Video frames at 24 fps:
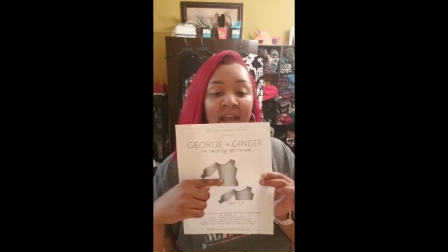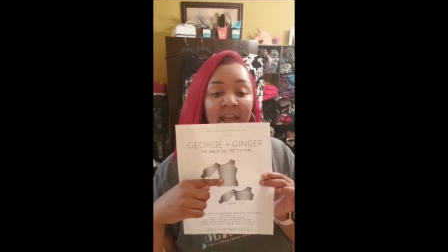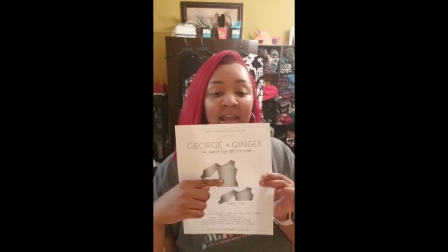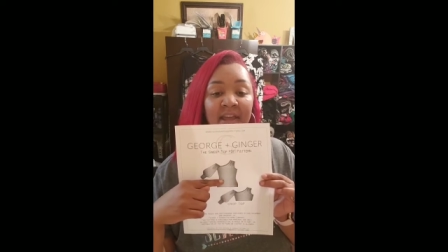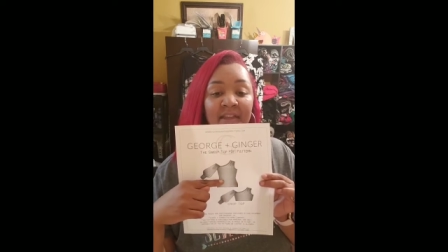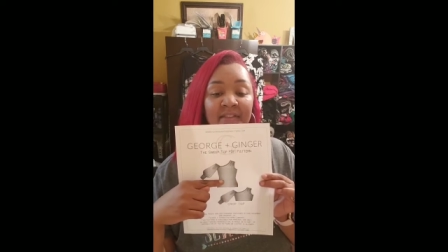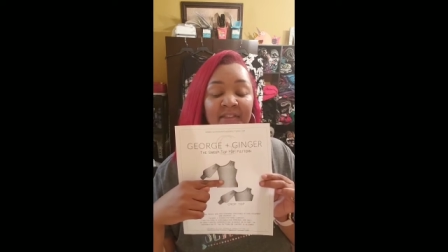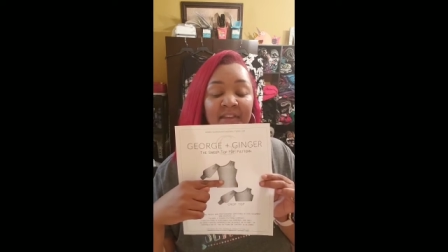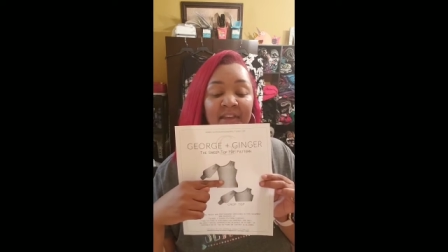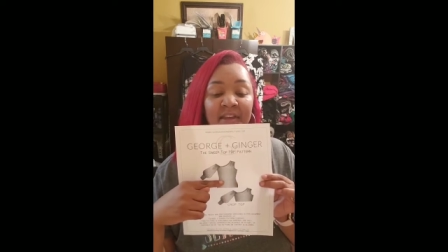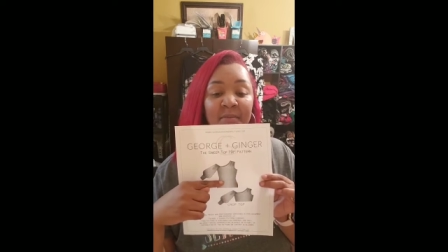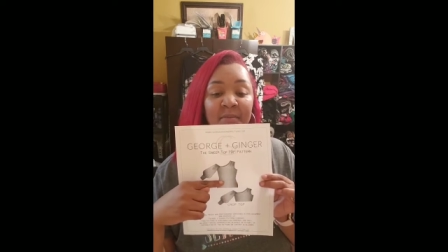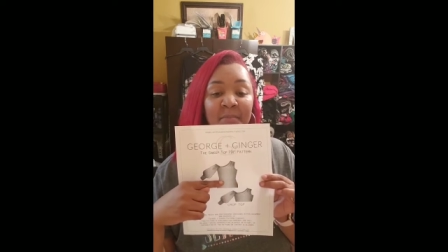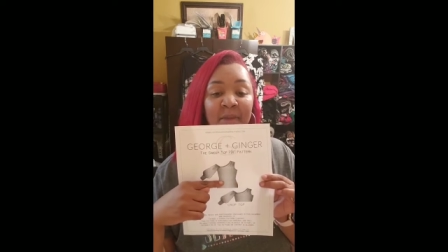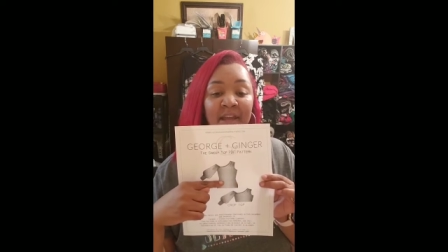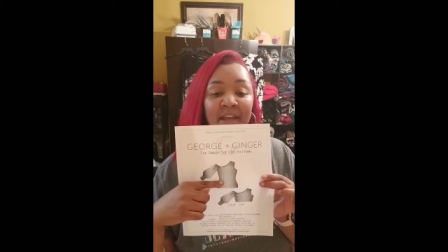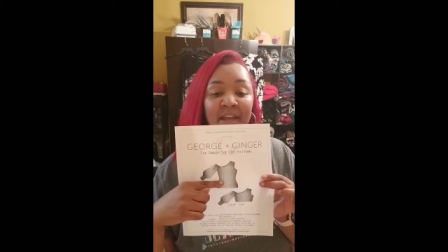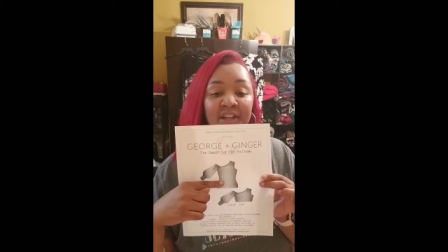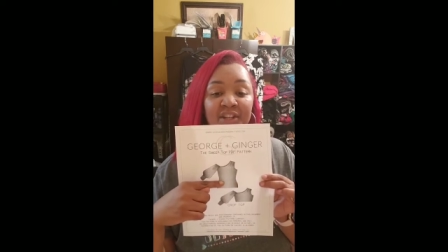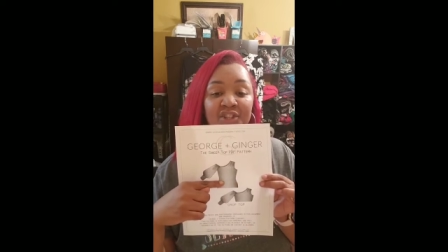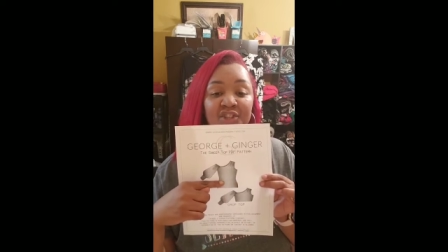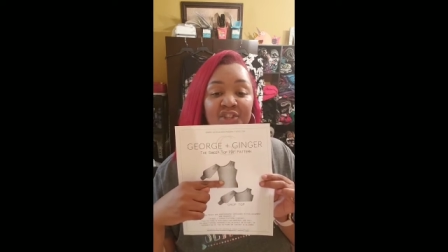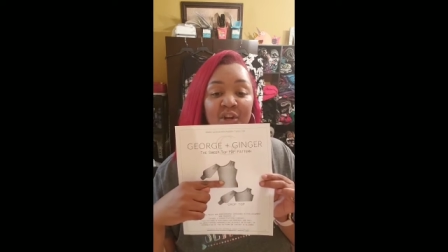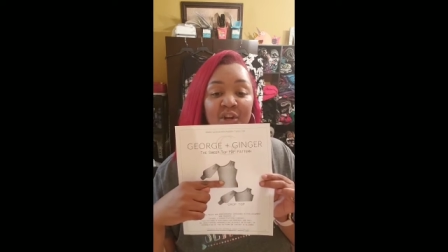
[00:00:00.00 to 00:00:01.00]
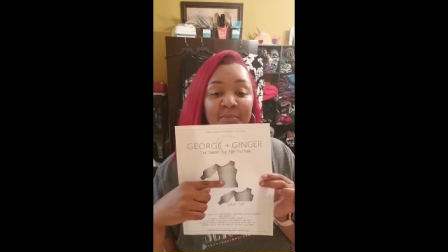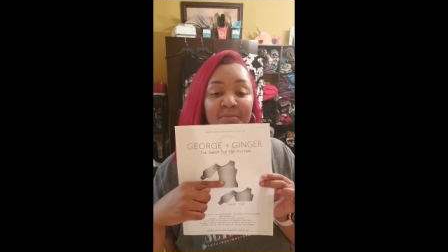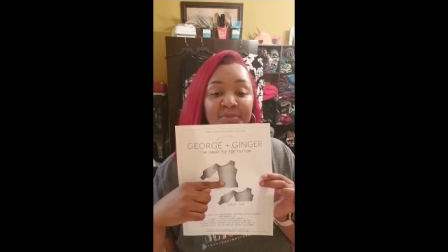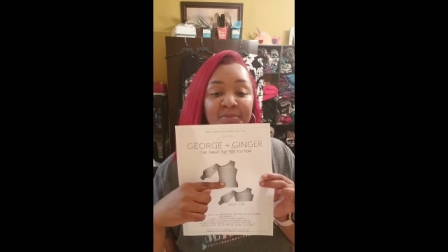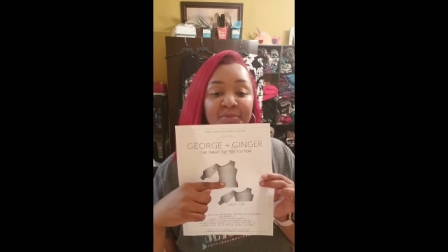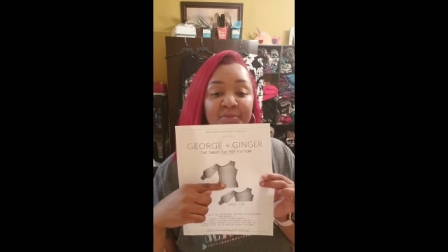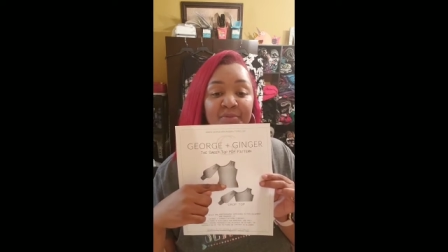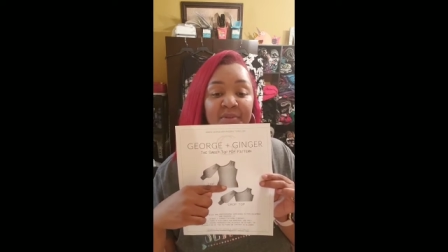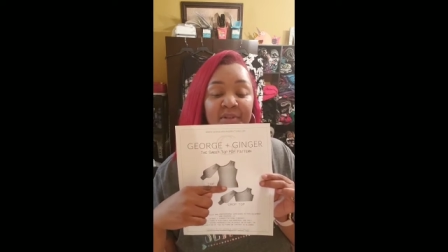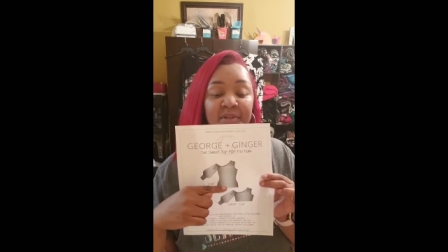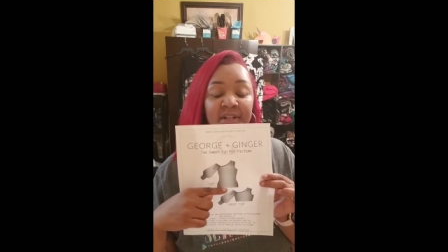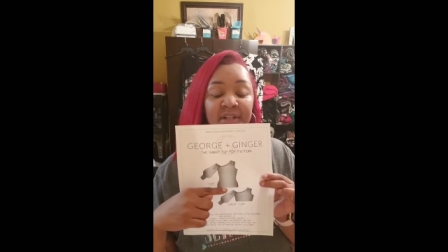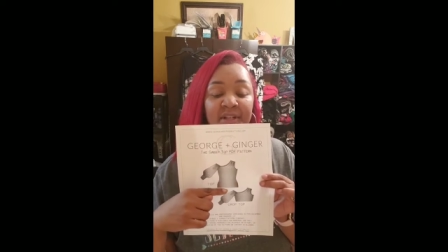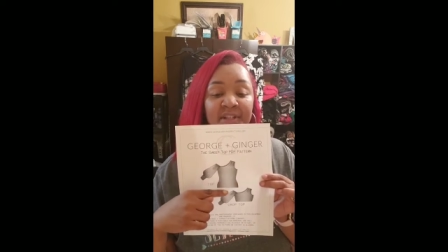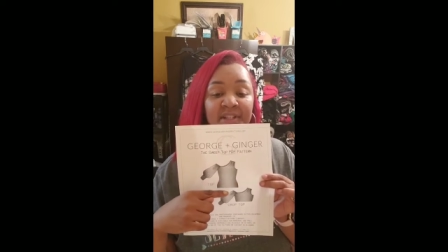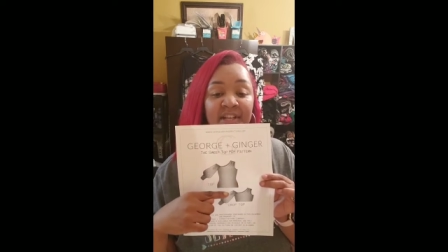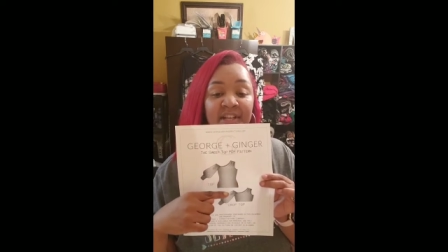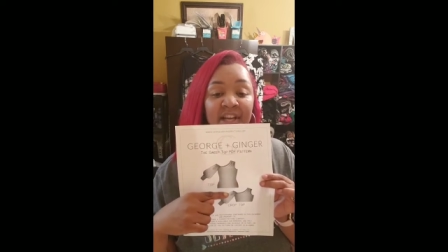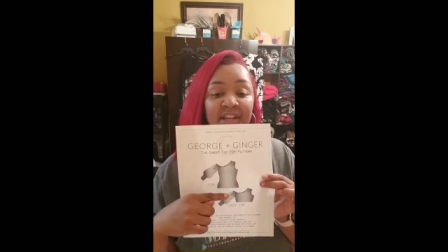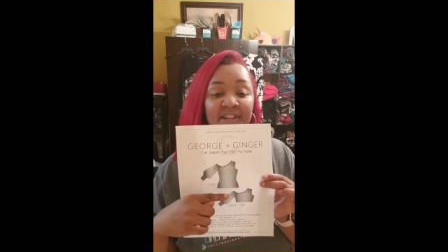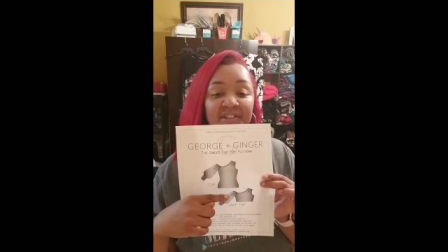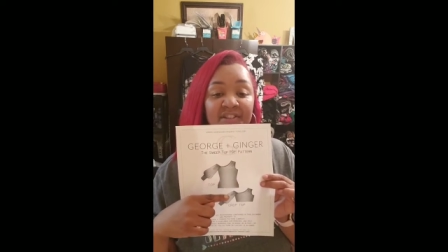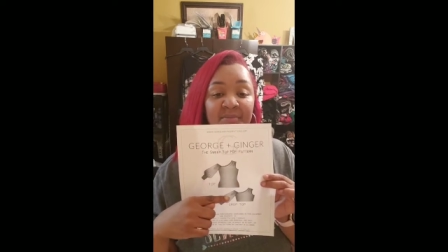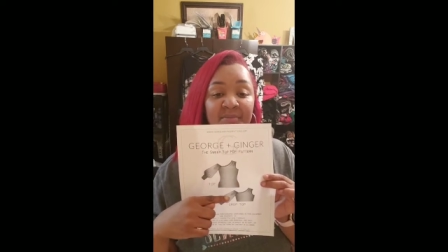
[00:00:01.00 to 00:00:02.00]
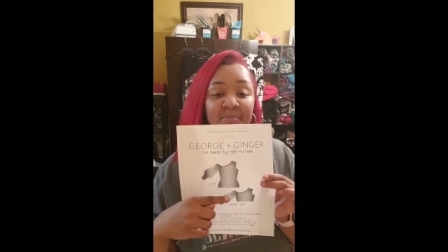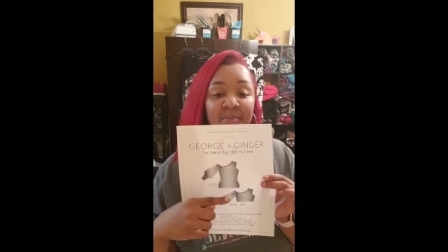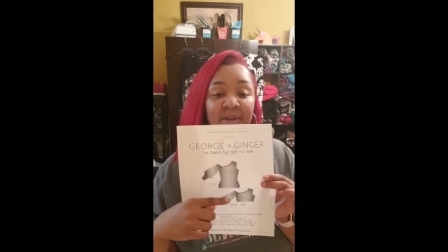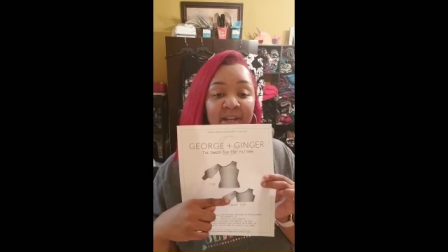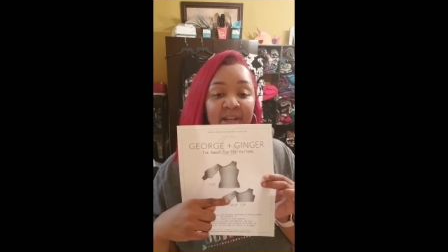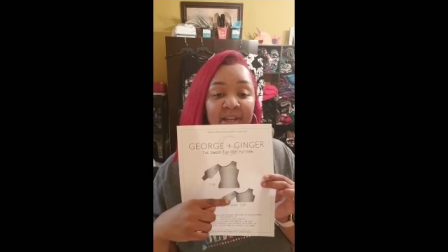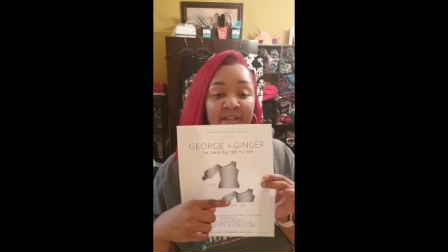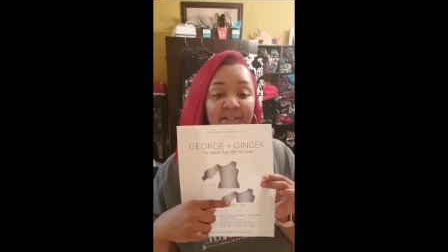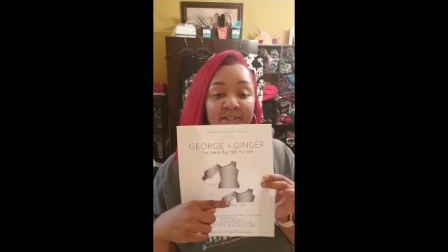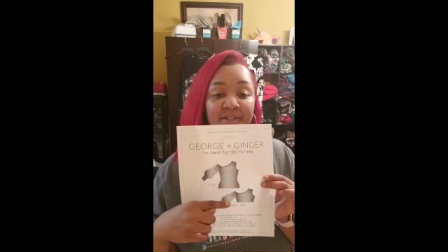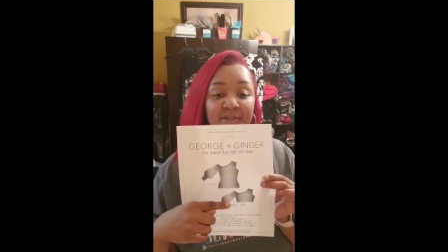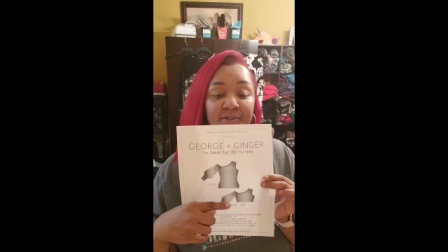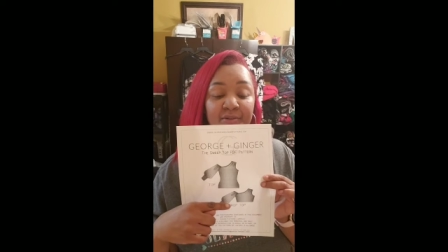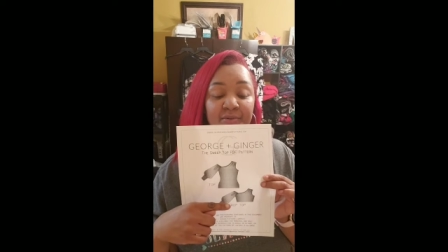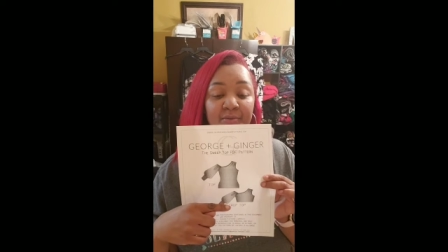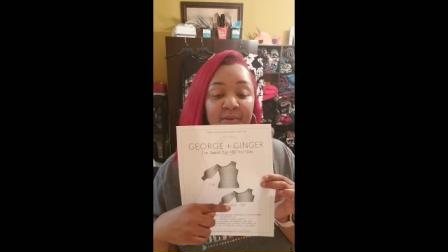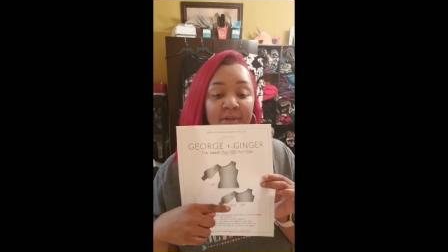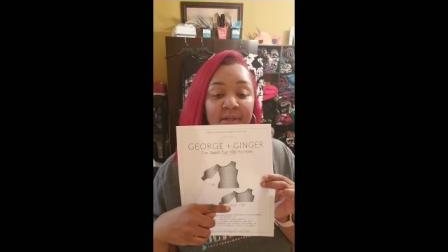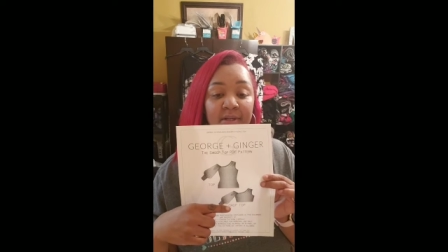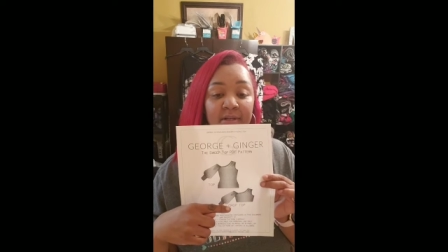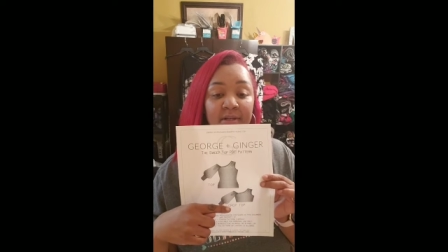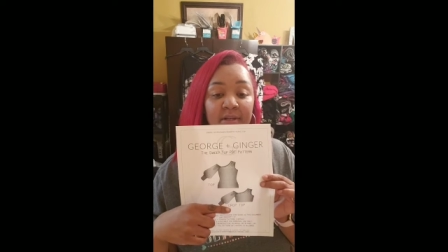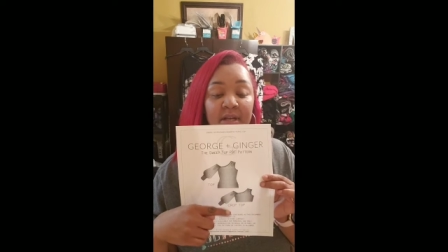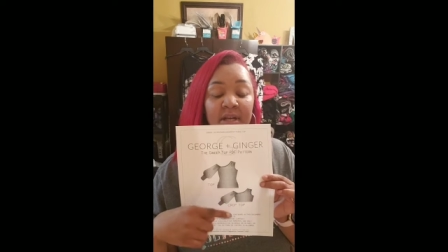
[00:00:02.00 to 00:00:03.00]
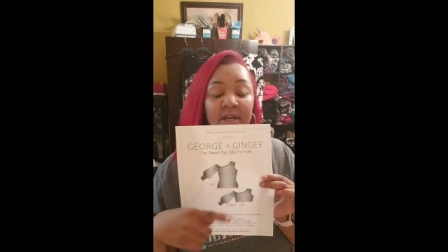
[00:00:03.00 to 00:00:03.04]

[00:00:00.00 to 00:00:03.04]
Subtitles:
and then make a jumpsuit and attach some pants to it.